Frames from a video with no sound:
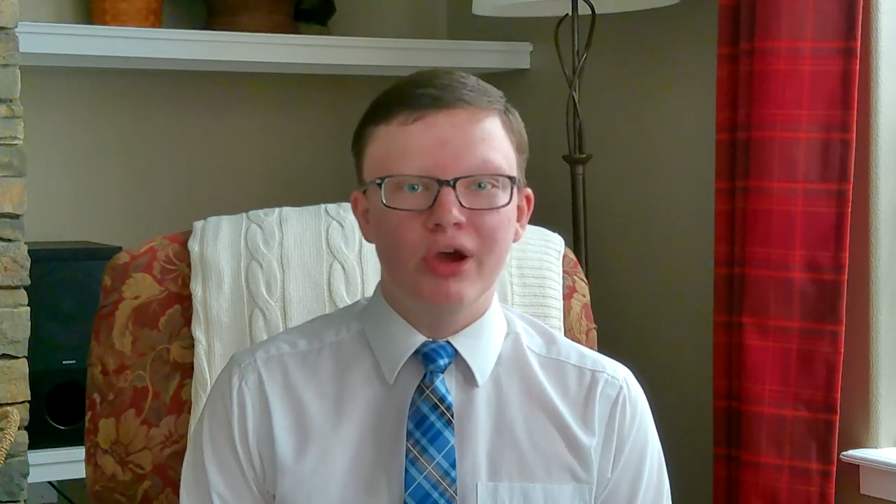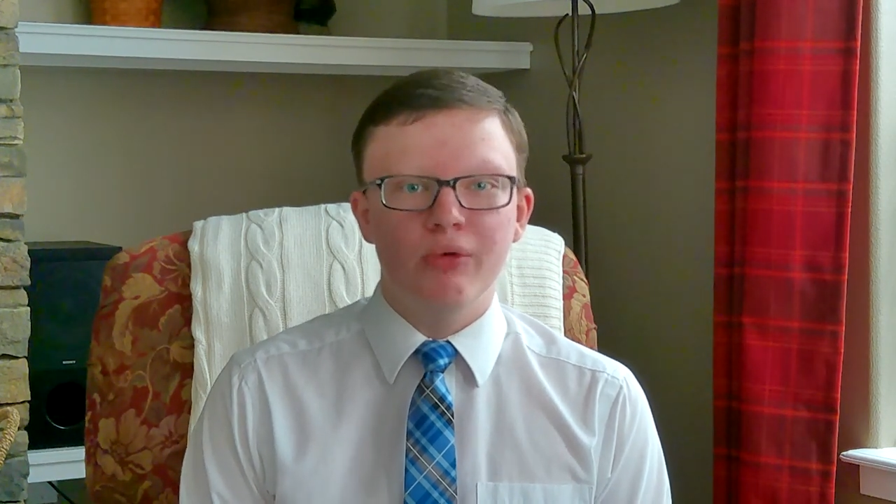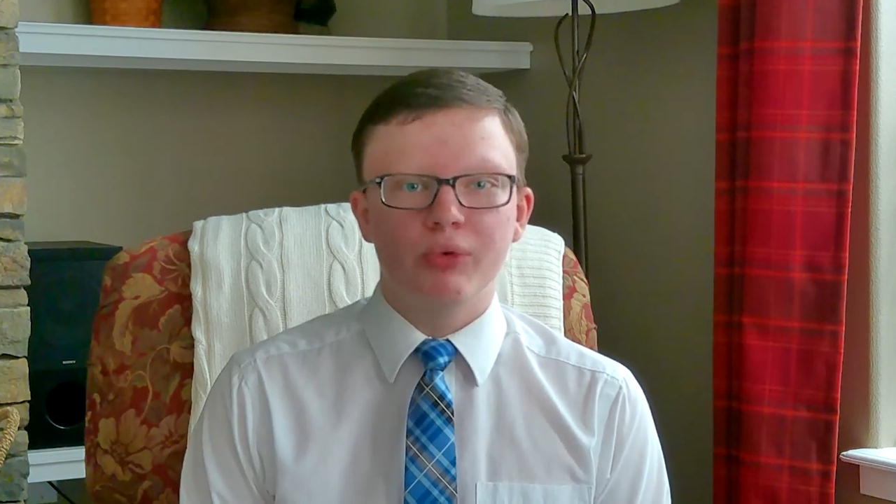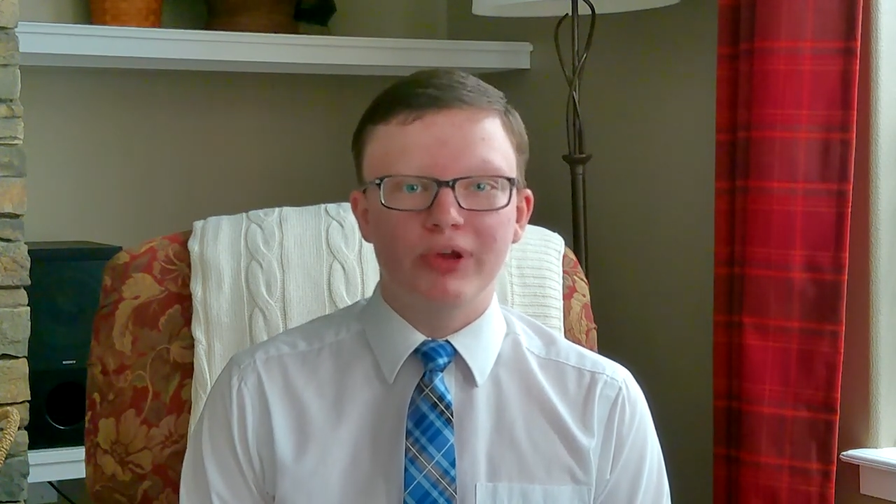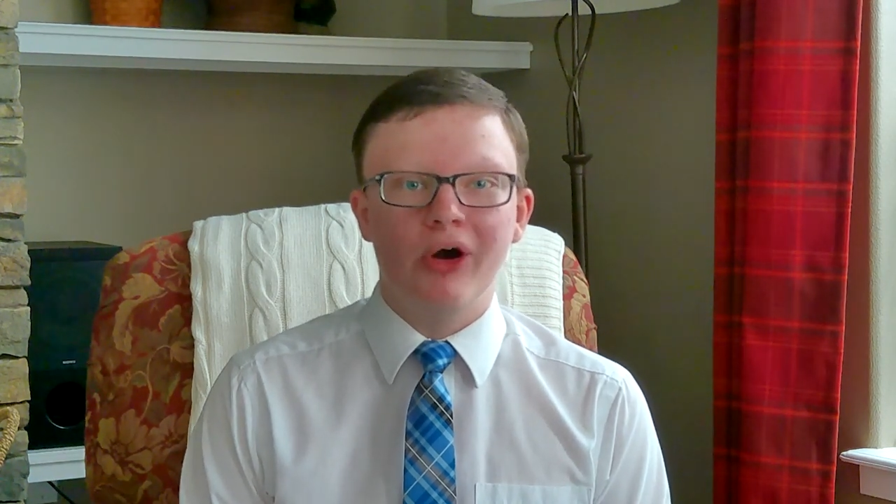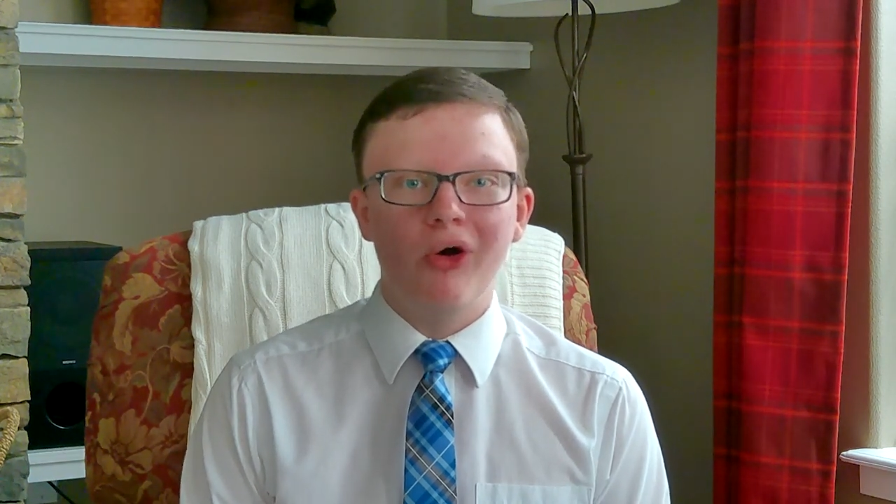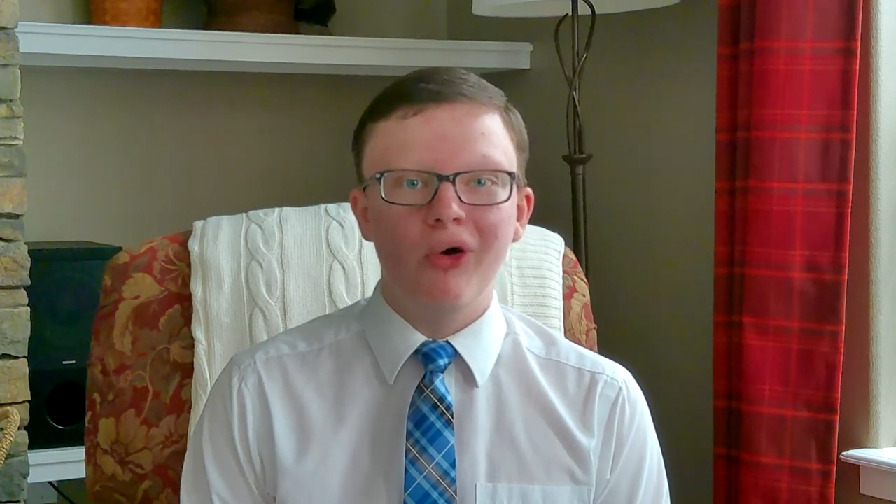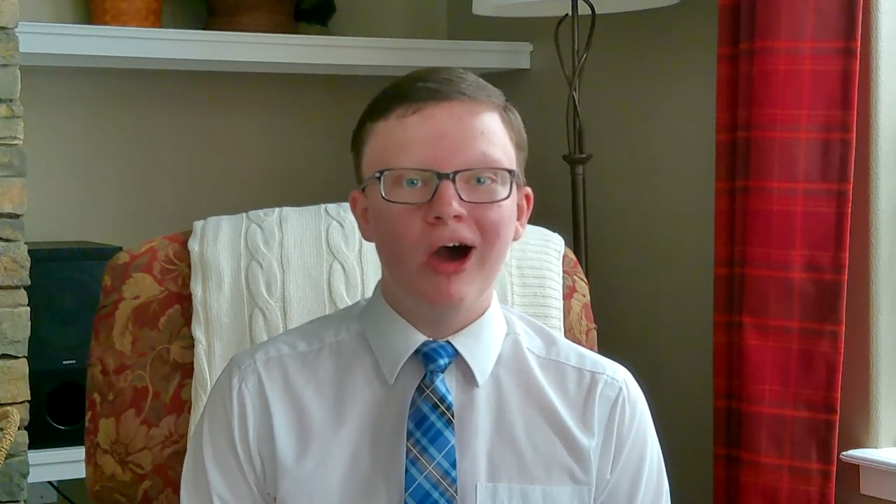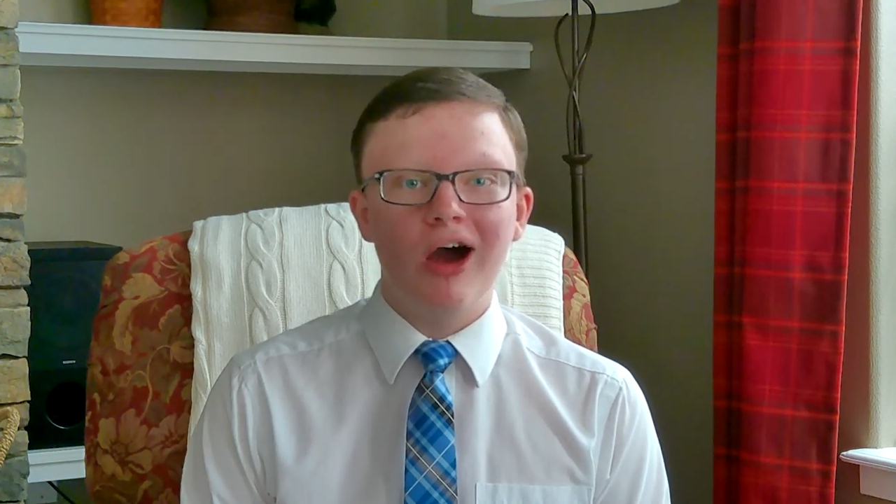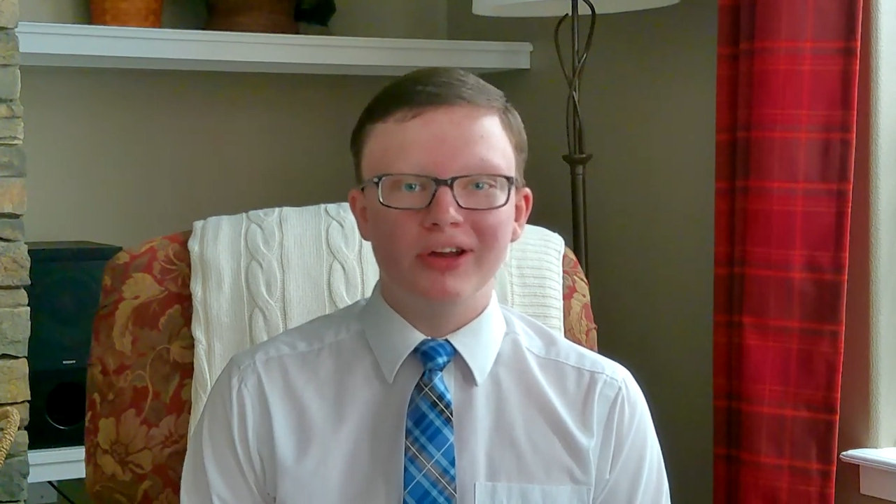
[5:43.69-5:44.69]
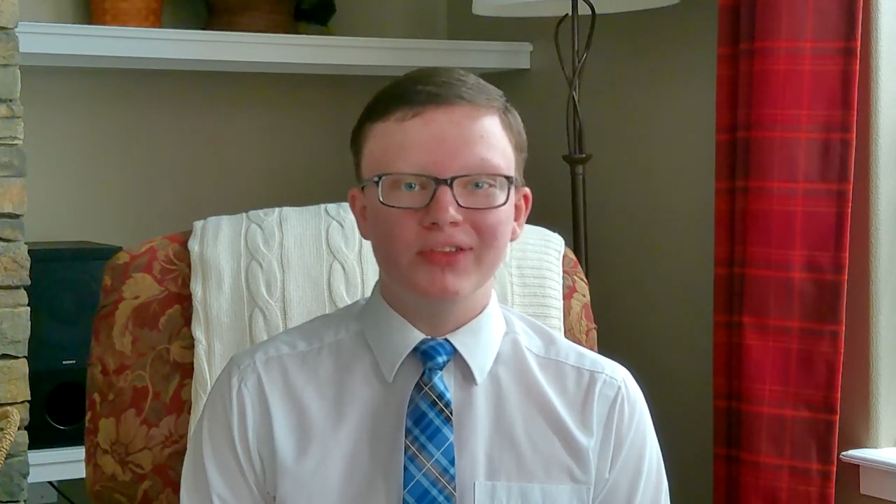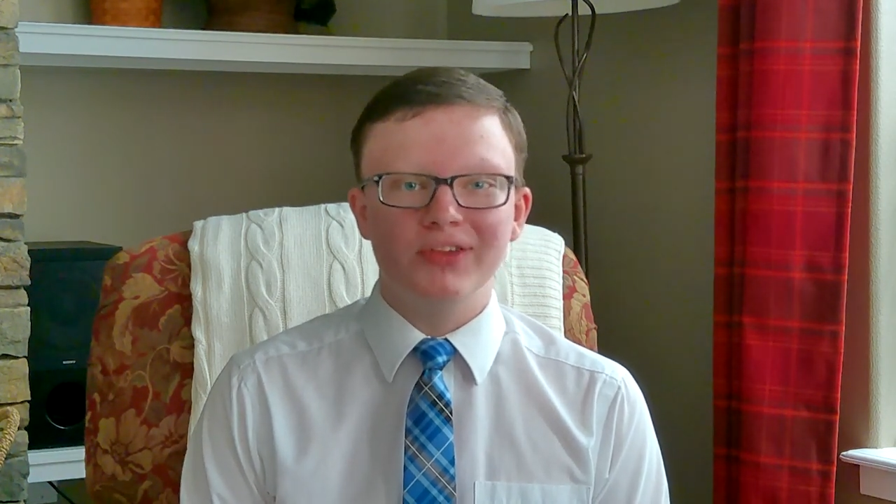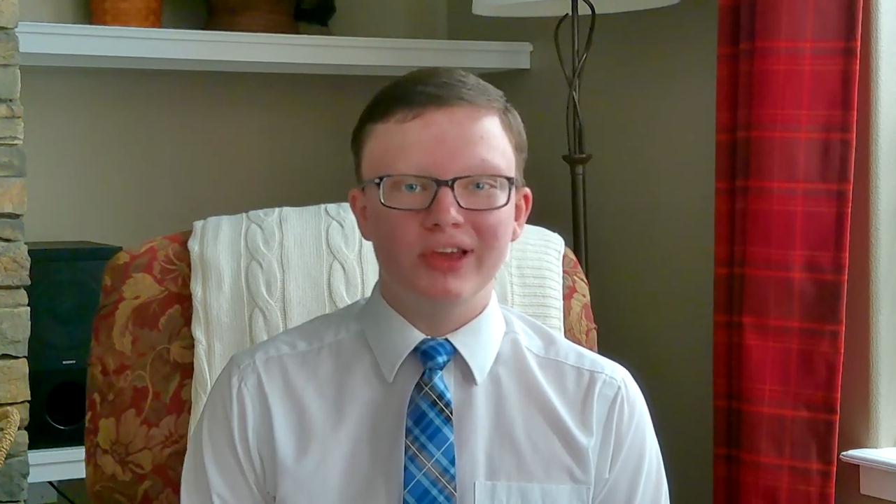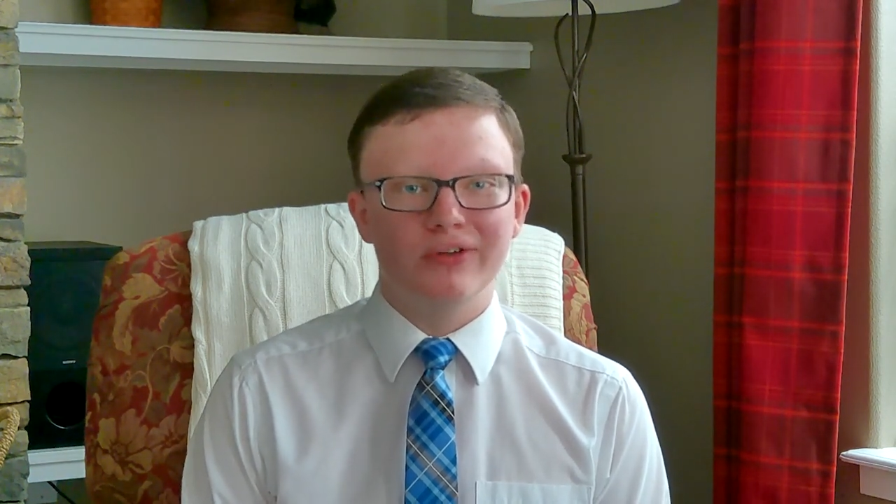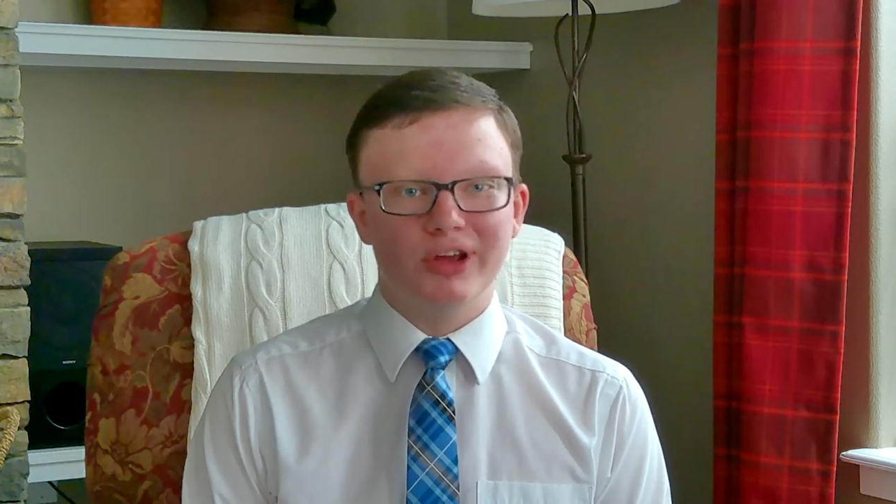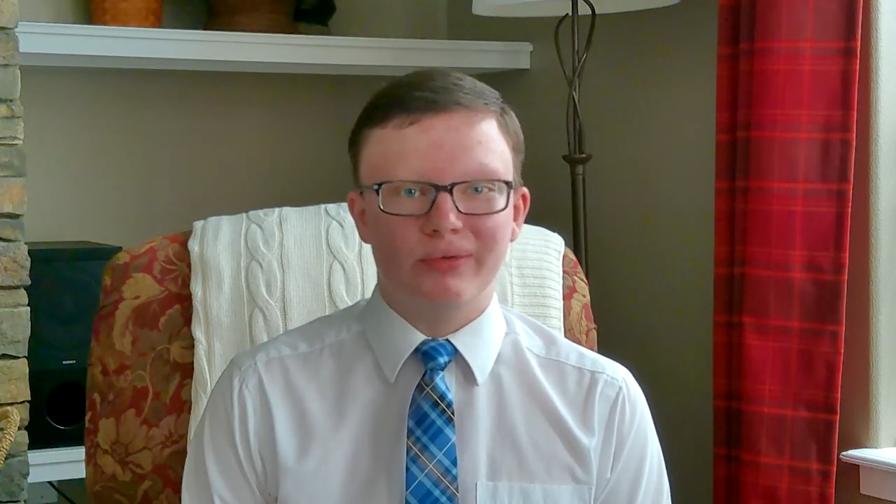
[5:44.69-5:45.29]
where we wholeheartedly agree